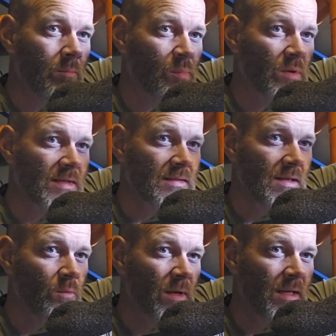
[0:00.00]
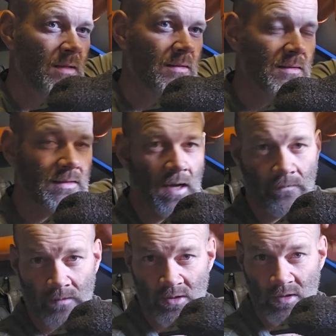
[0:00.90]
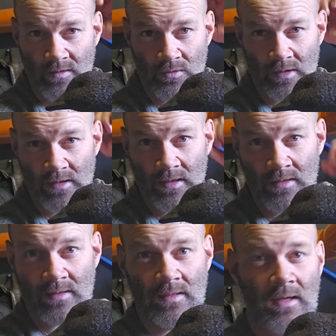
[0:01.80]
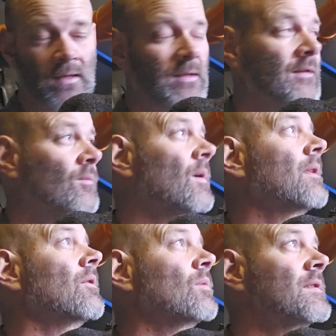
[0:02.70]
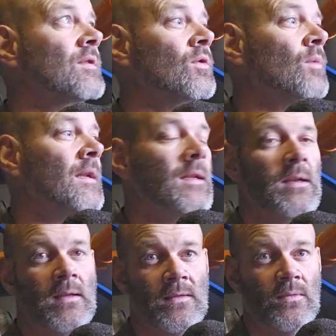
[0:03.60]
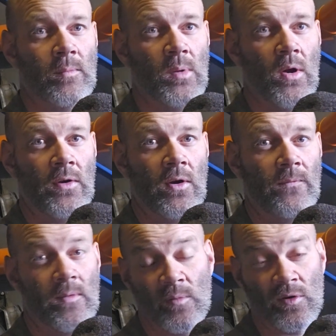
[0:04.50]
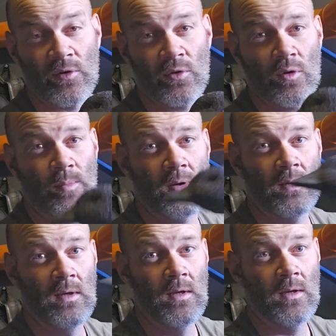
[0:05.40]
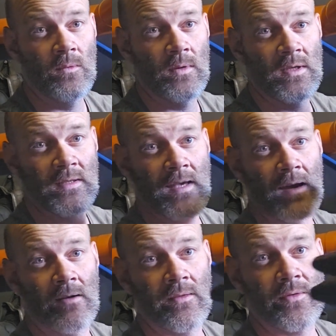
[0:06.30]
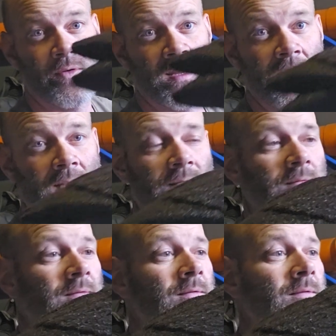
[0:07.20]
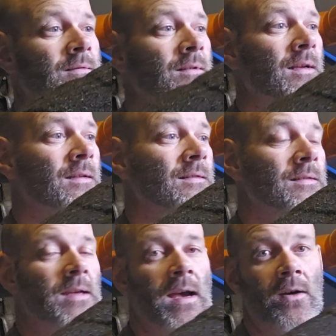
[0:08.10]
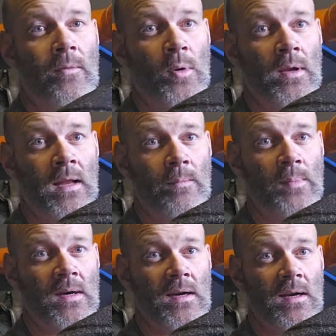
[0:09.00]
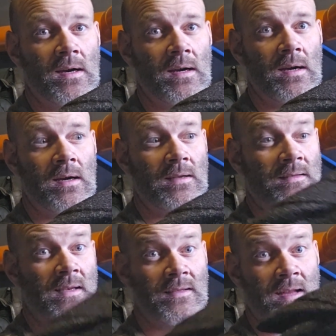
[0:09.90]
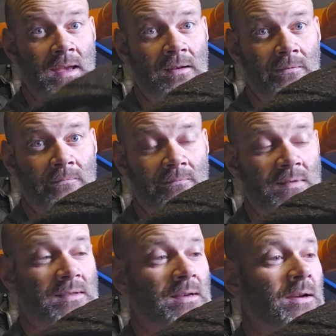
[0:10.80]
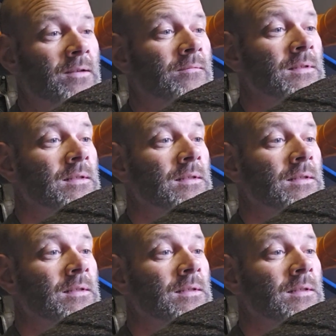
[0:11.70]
breasty wing stuff that just sort of didn't stick. Whether it was too windy and it's sort of blown it off, I'm not sure, but we're just going through it again. And I'm on number 6 now. So